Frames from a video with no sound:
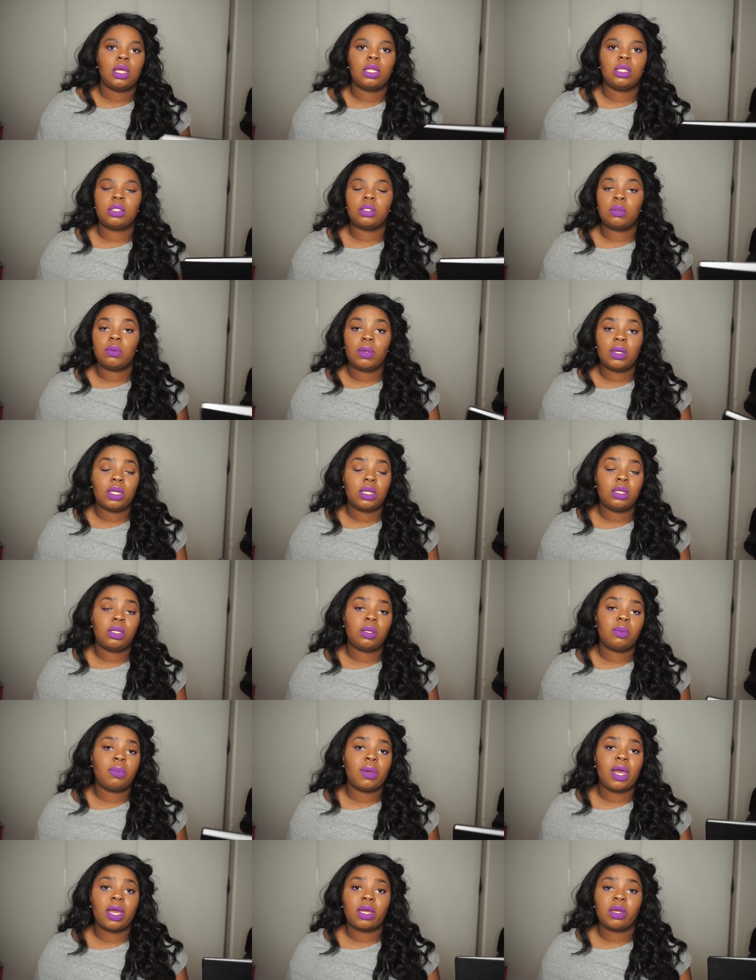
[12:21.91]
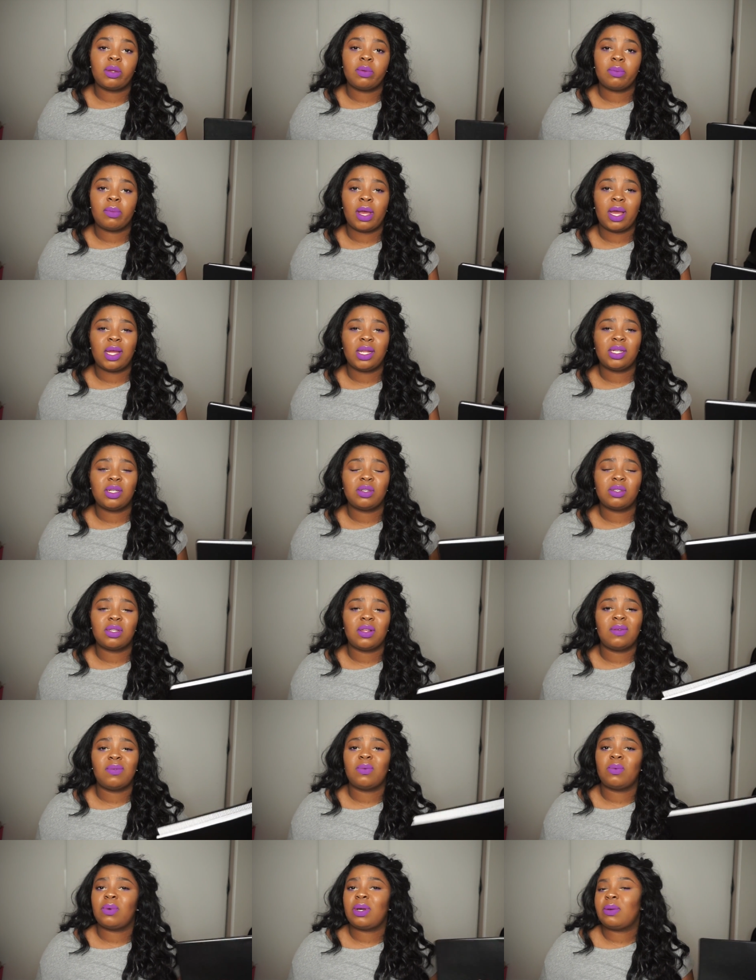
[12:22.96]
It's a way to look back and remind yourself
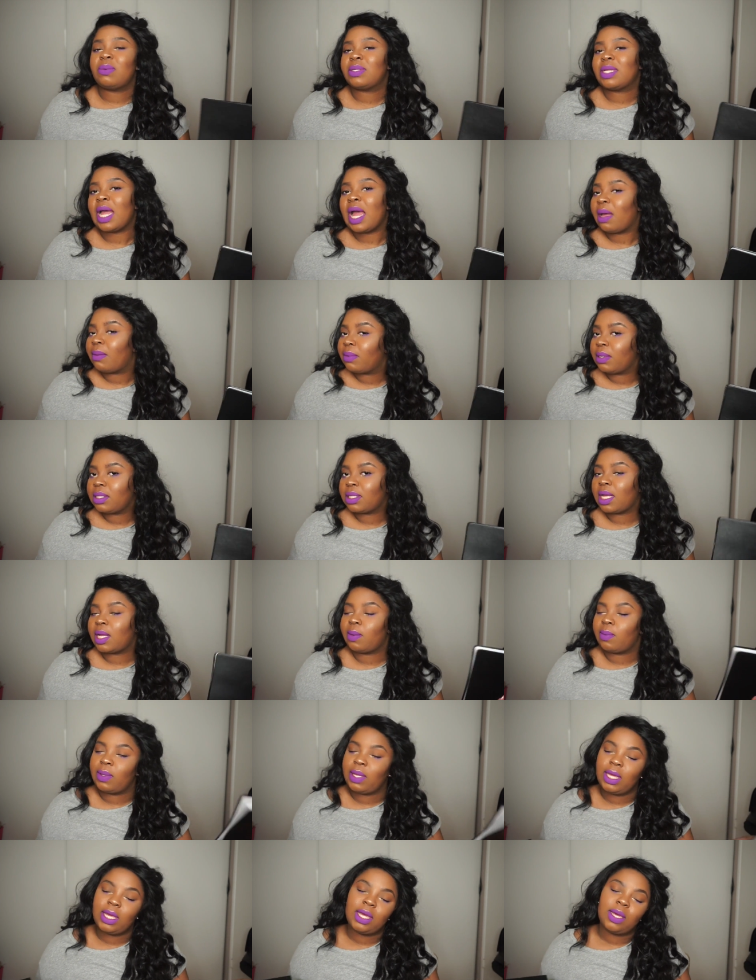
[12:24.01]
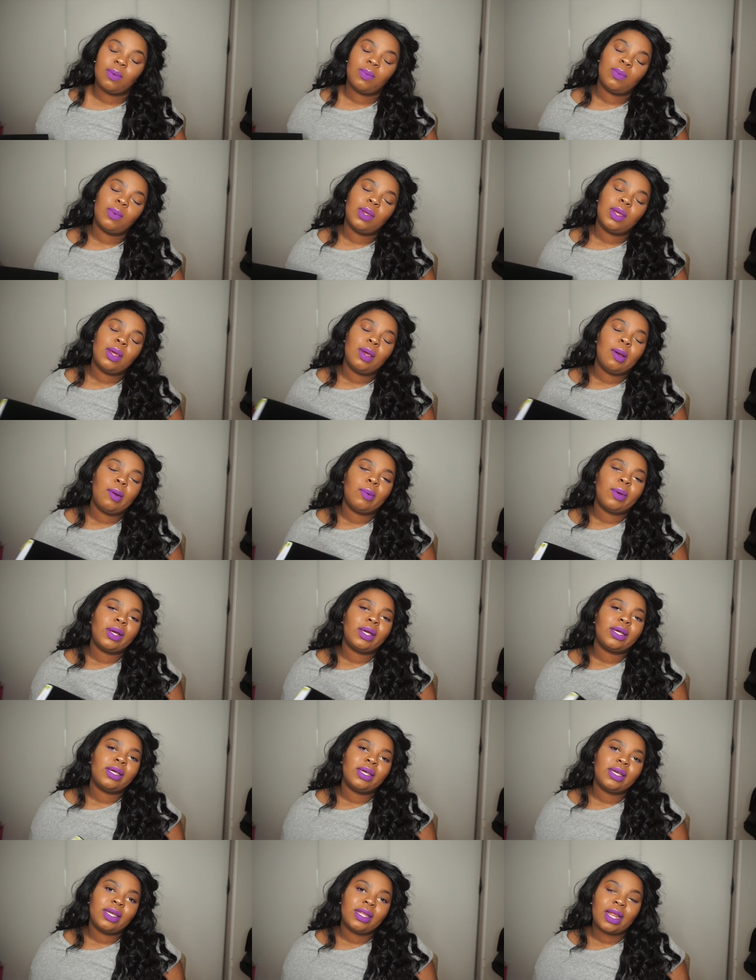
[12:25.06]
what was happening that week and what
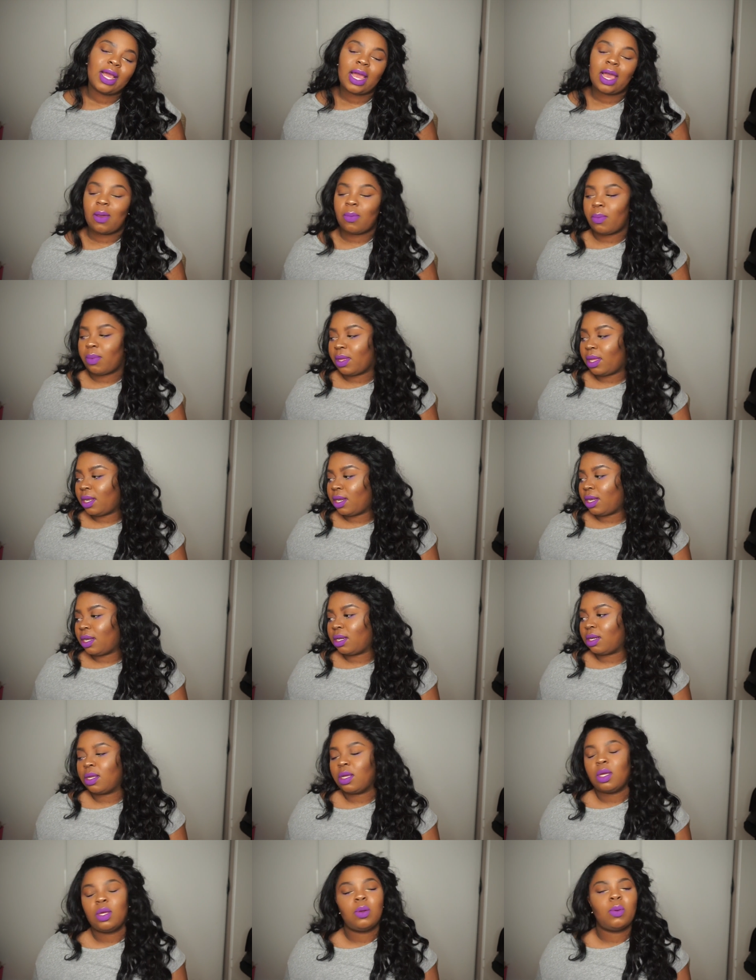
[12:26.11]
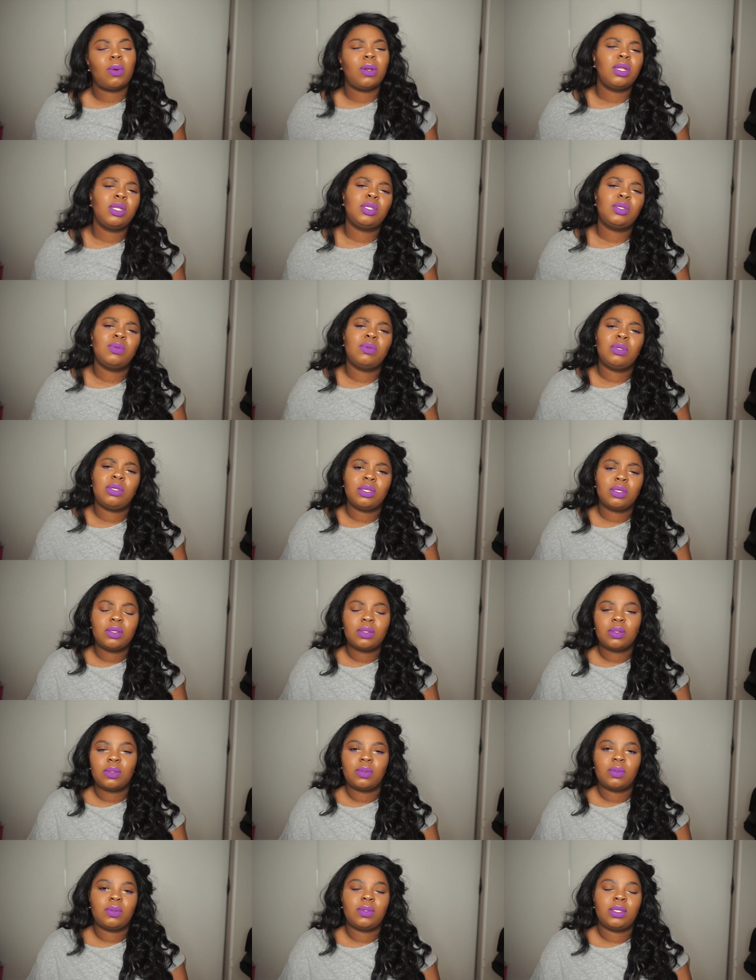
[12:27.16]
good happened and what did you
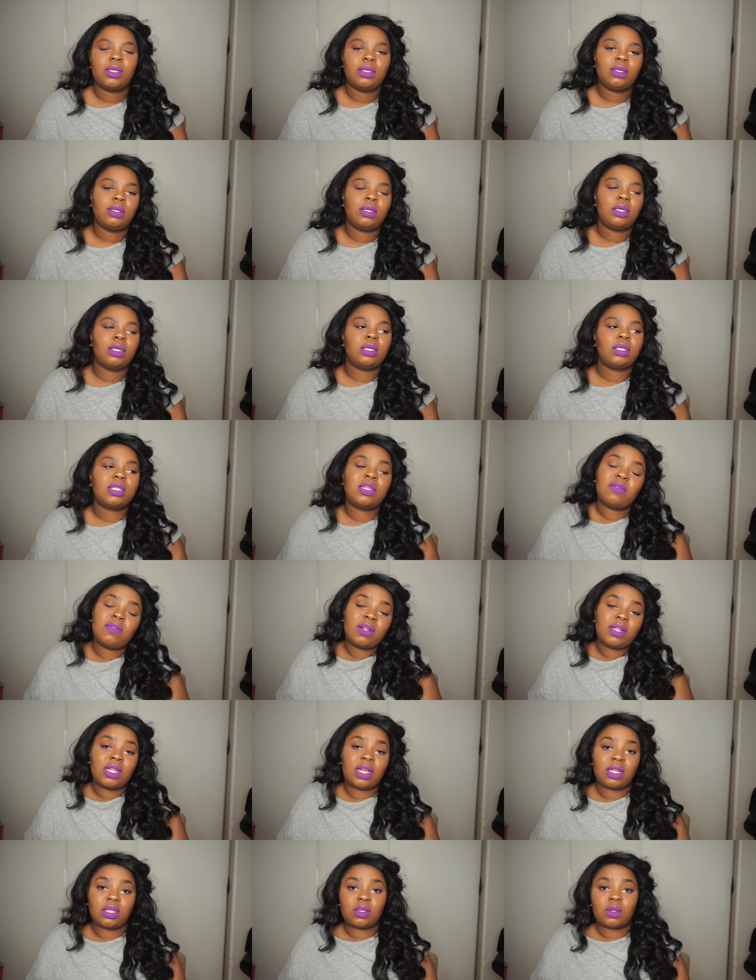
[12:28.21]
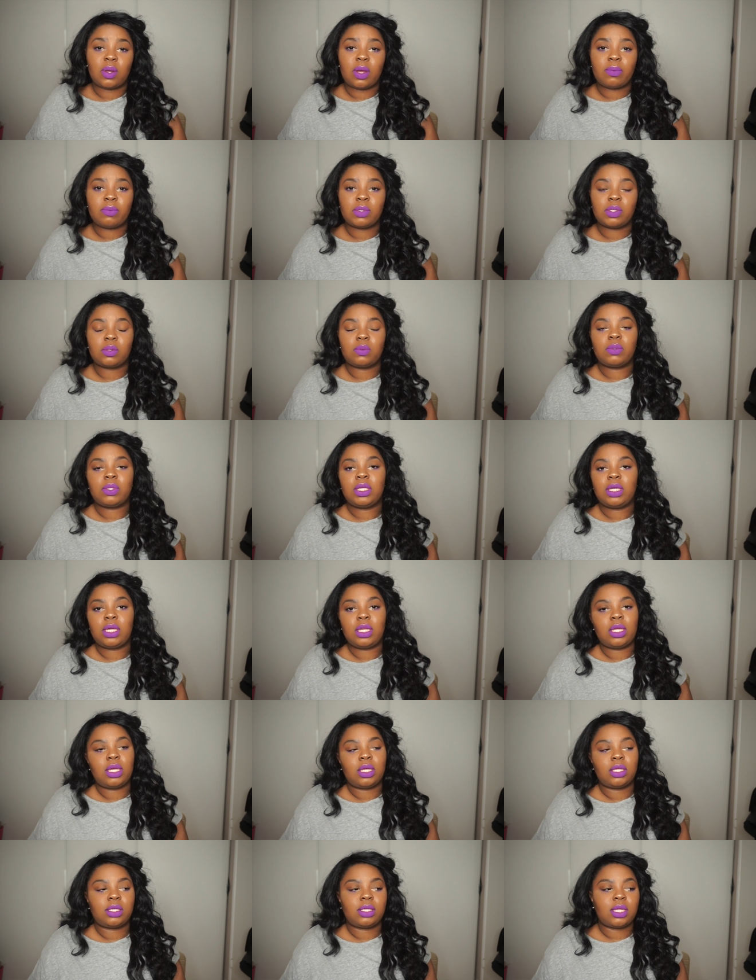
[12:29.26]
do and stuff like that. So I'm just really
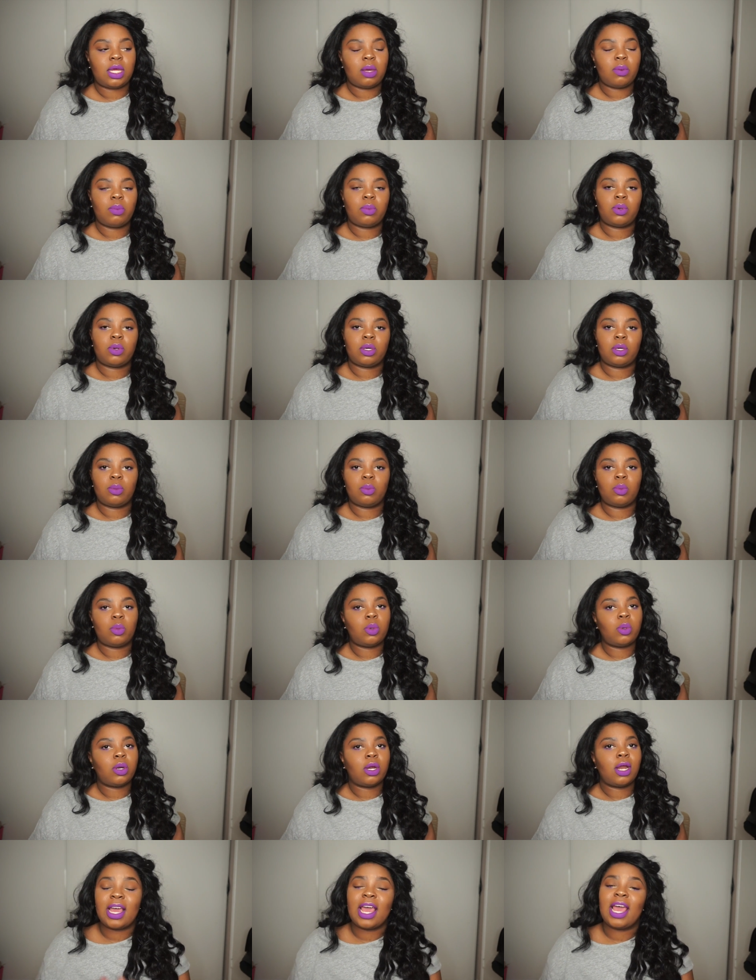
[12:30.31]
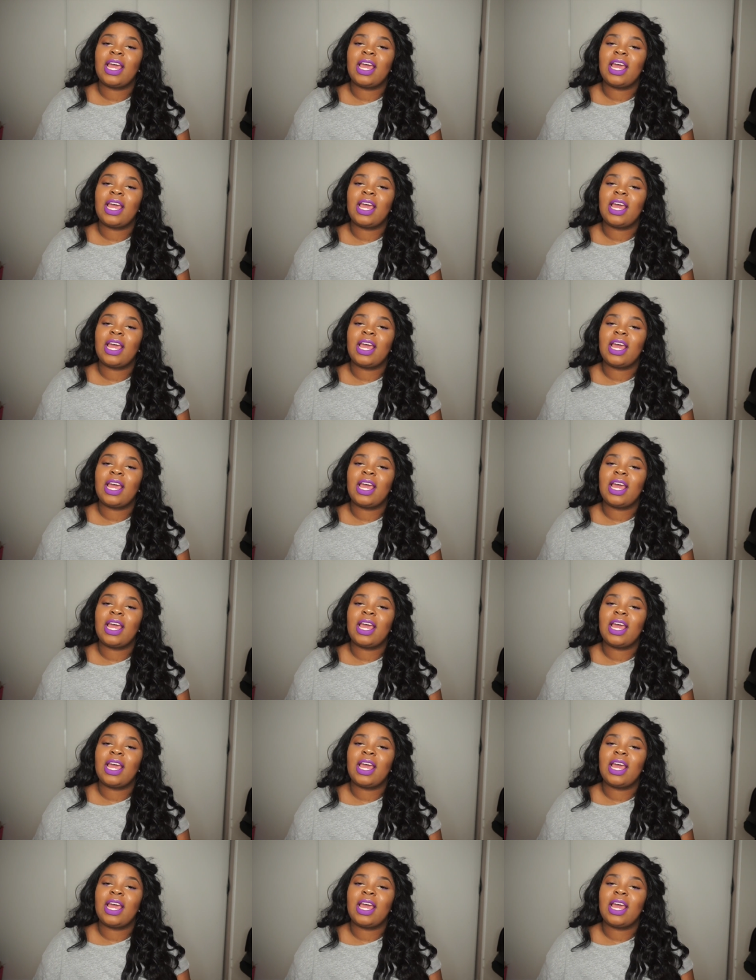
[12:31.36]
getting into that more and more.